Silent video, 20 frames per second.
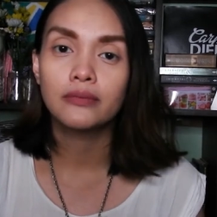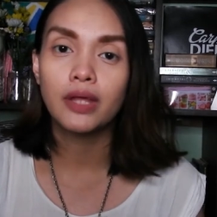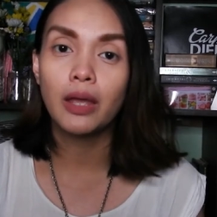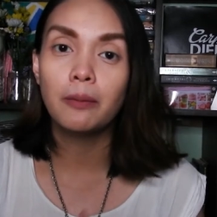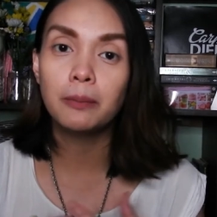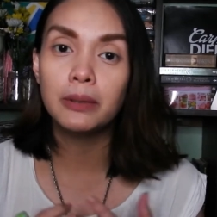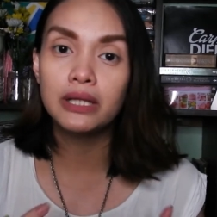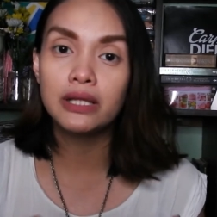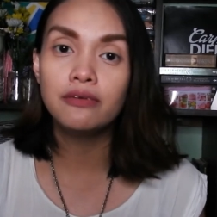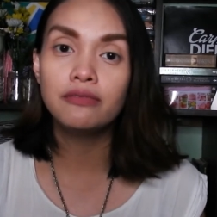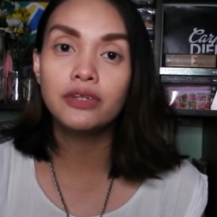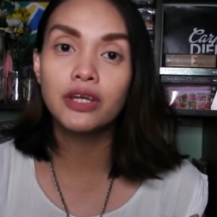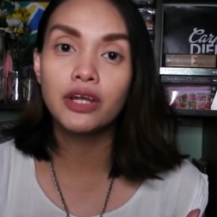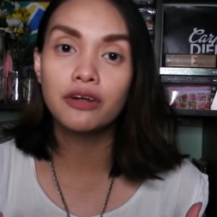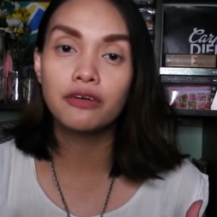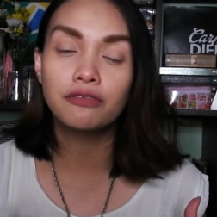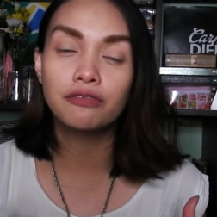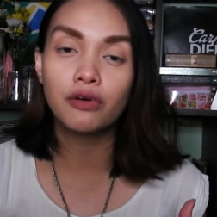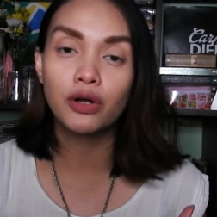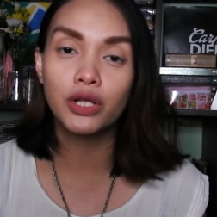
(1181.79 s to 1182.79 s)
I believe
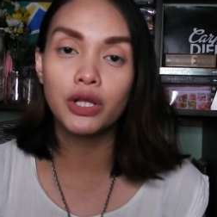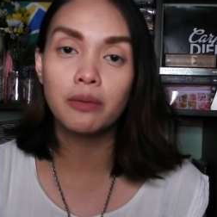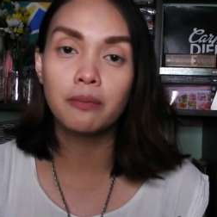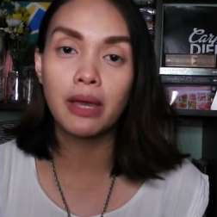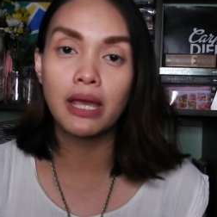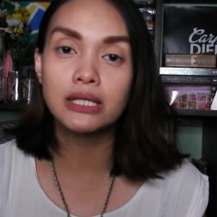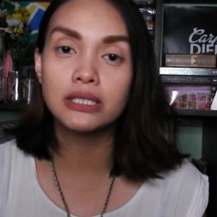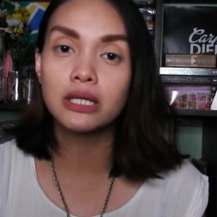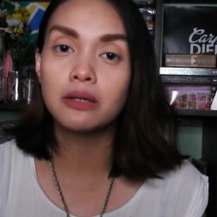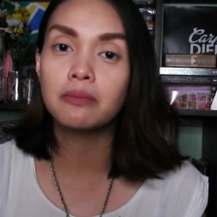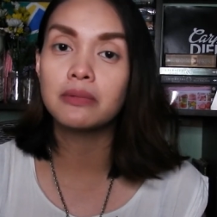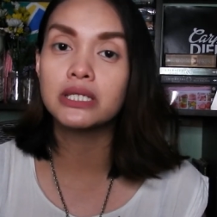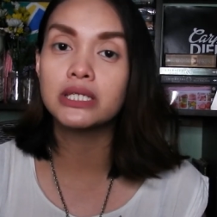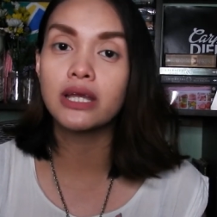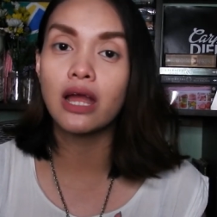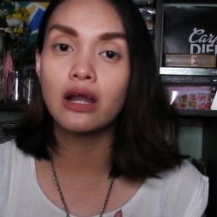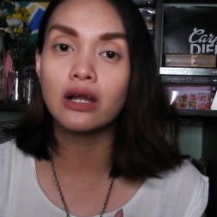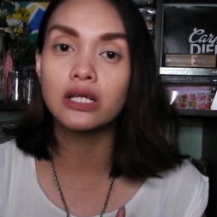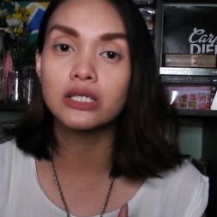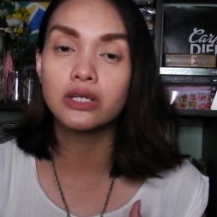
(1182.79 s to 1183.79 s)
their volumizing
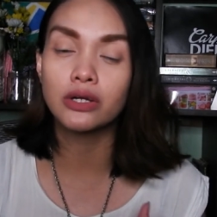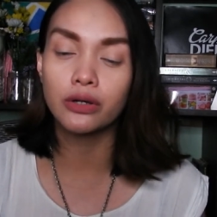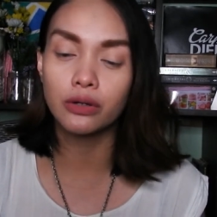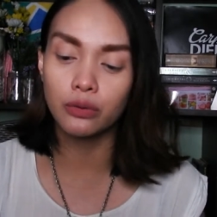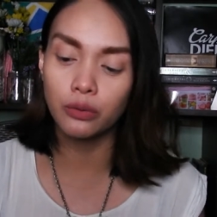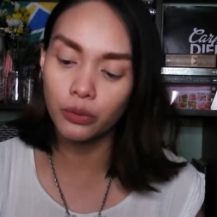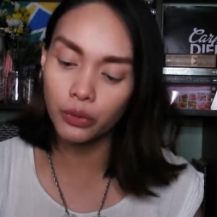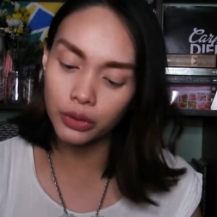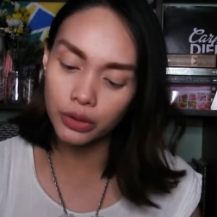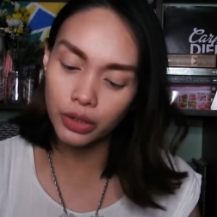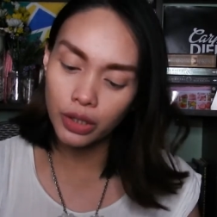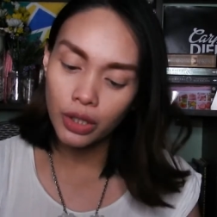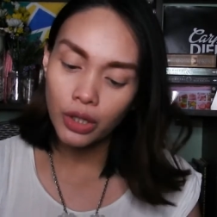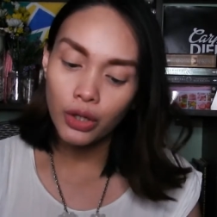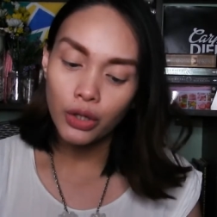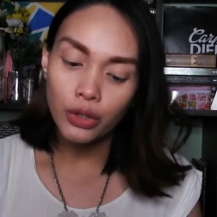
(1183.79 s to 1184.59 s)
mascaras are good.